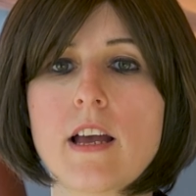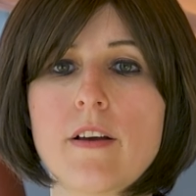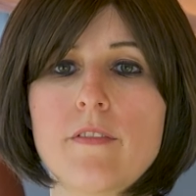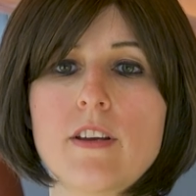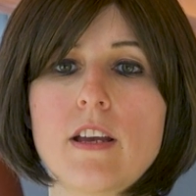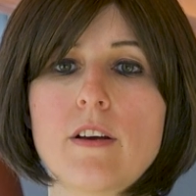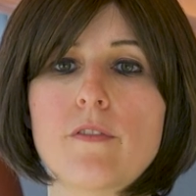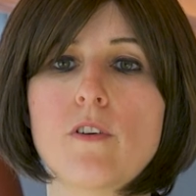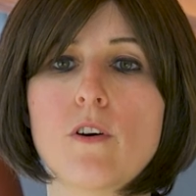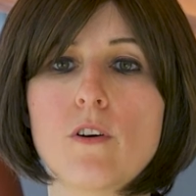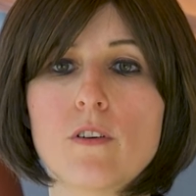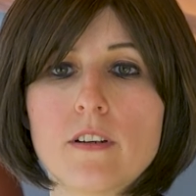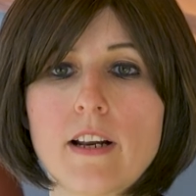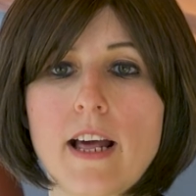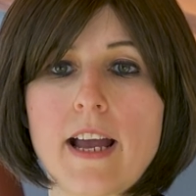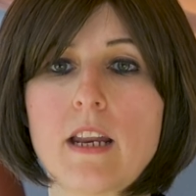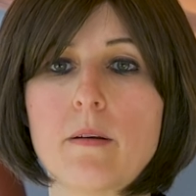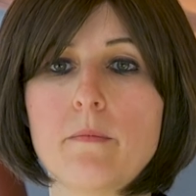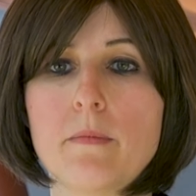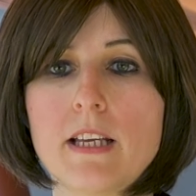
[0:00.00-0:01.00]
We have
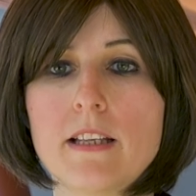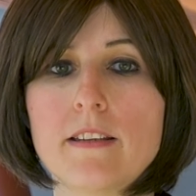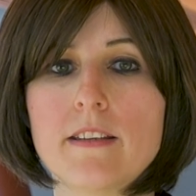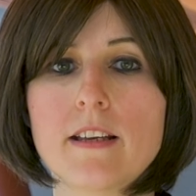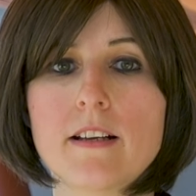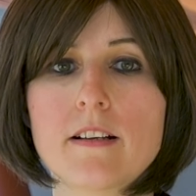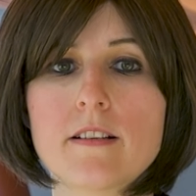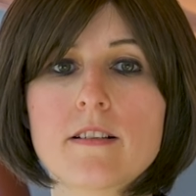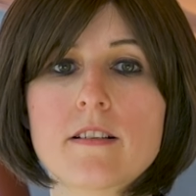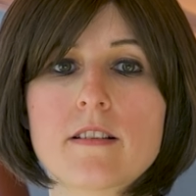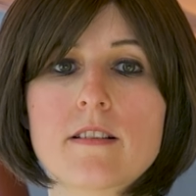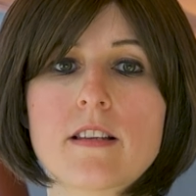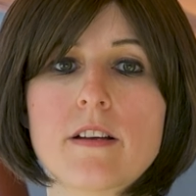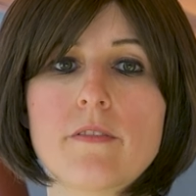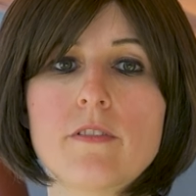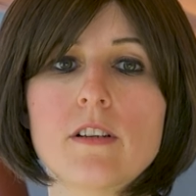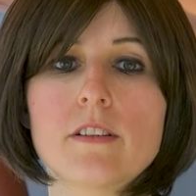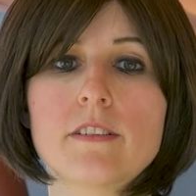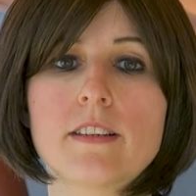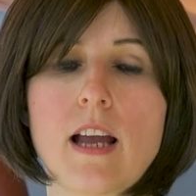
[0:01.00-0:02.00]
online meetings
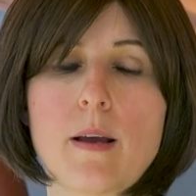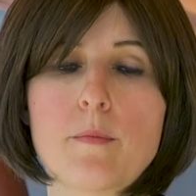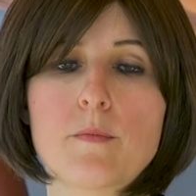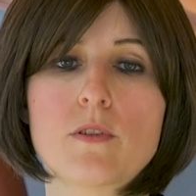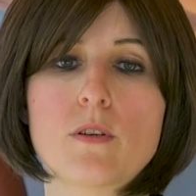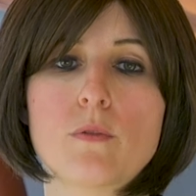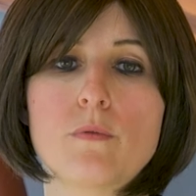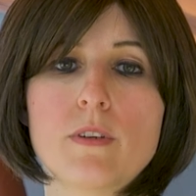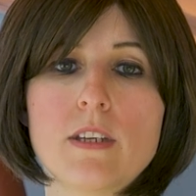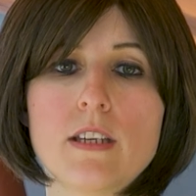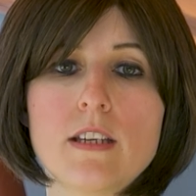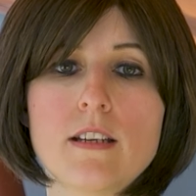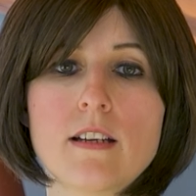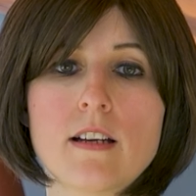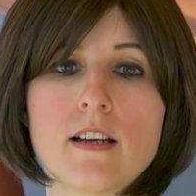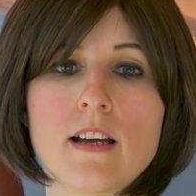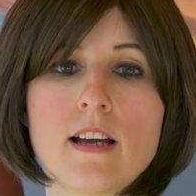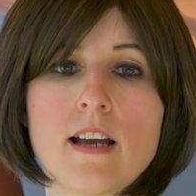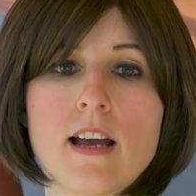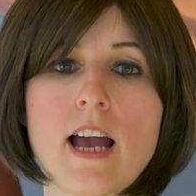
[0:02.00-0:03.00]
several times a week,
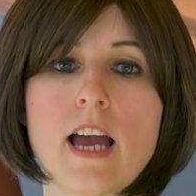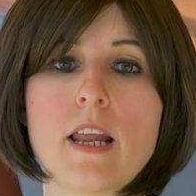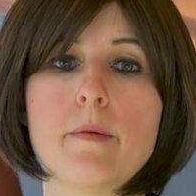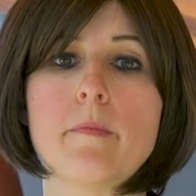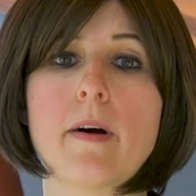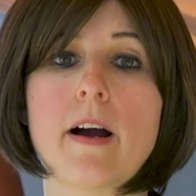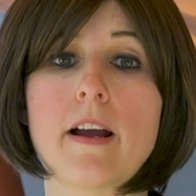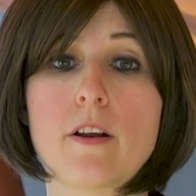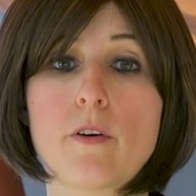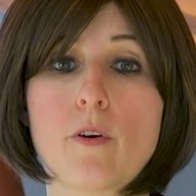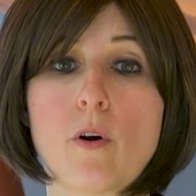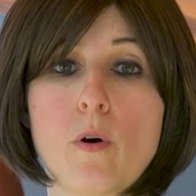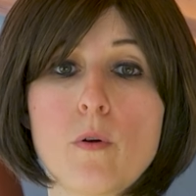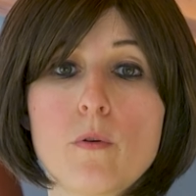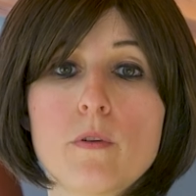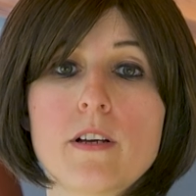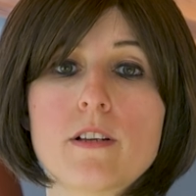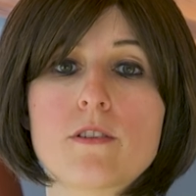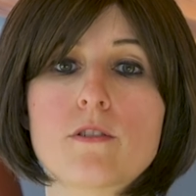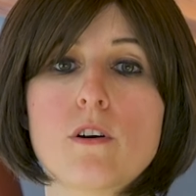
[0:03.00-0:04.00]
and my
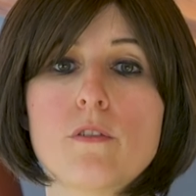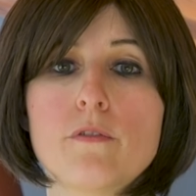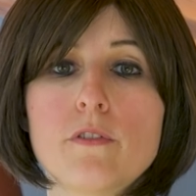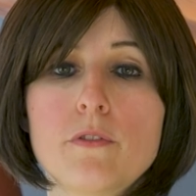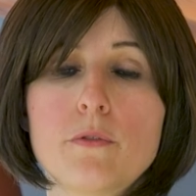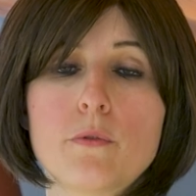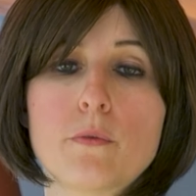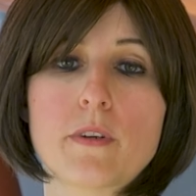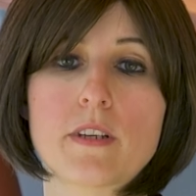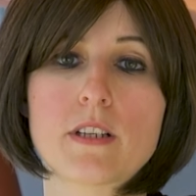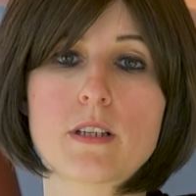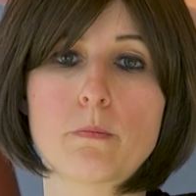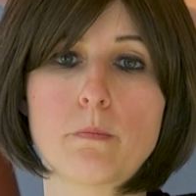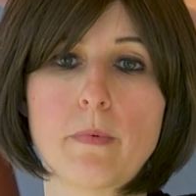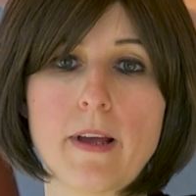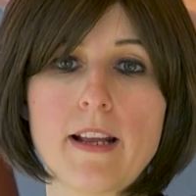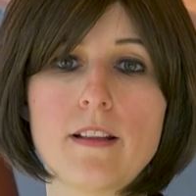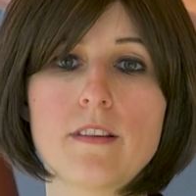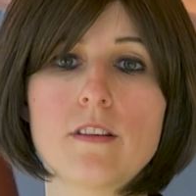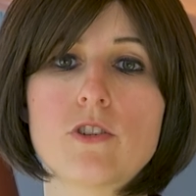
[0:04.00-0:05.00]
role is often to
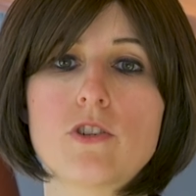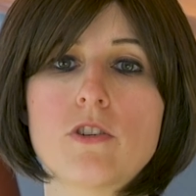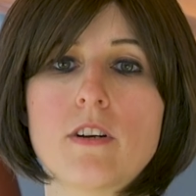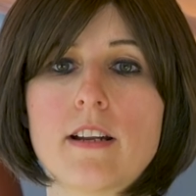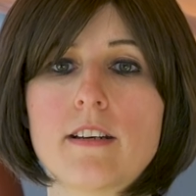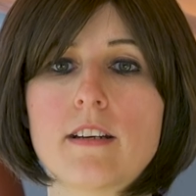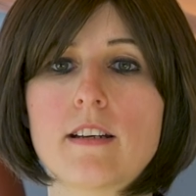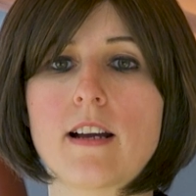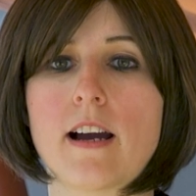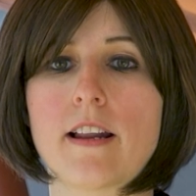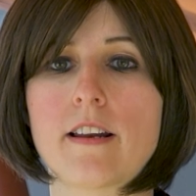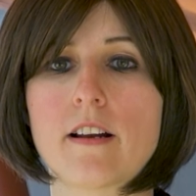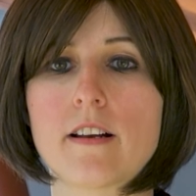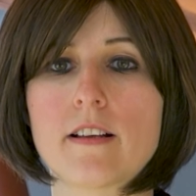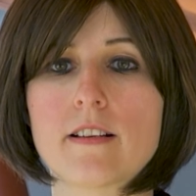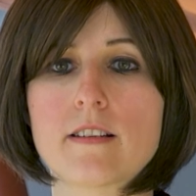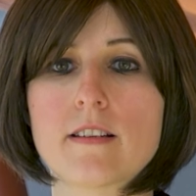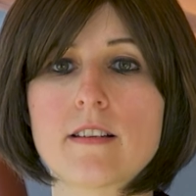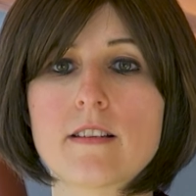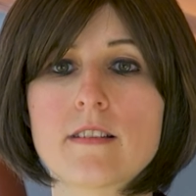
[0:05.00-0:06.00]
explain the genetic
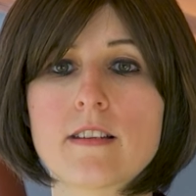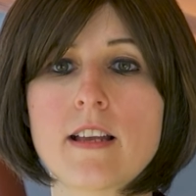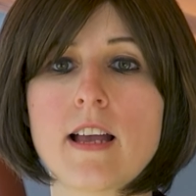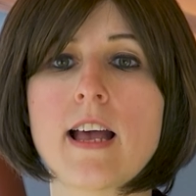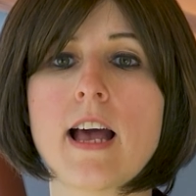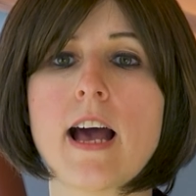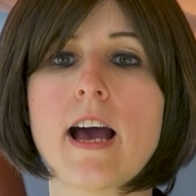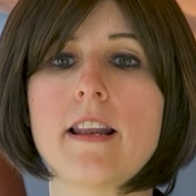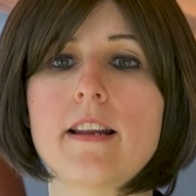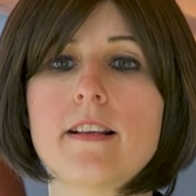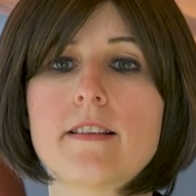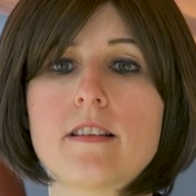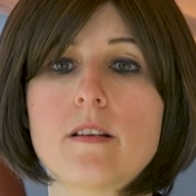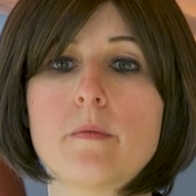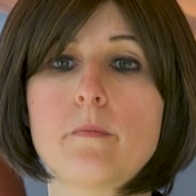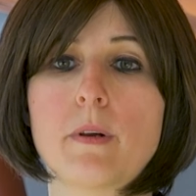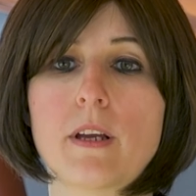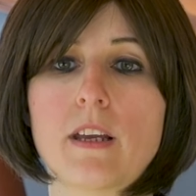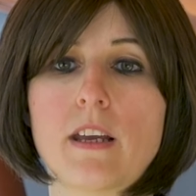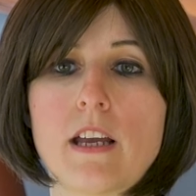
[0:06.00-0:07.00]
analysis and its
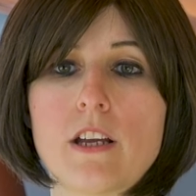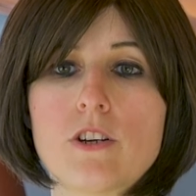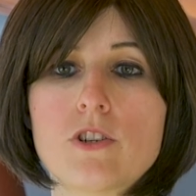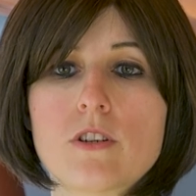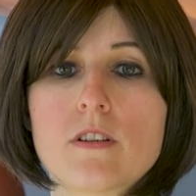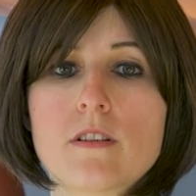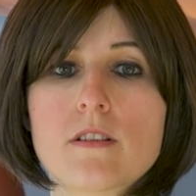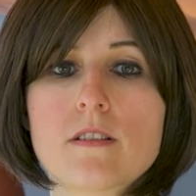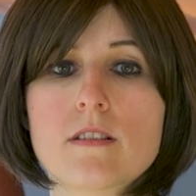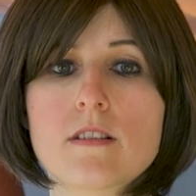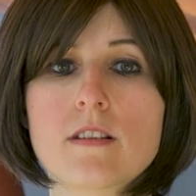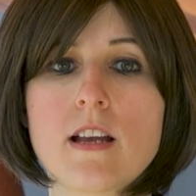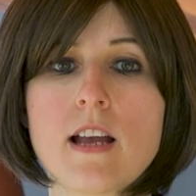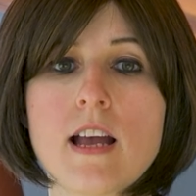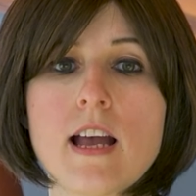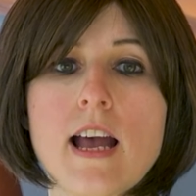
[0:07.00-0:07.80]
implications,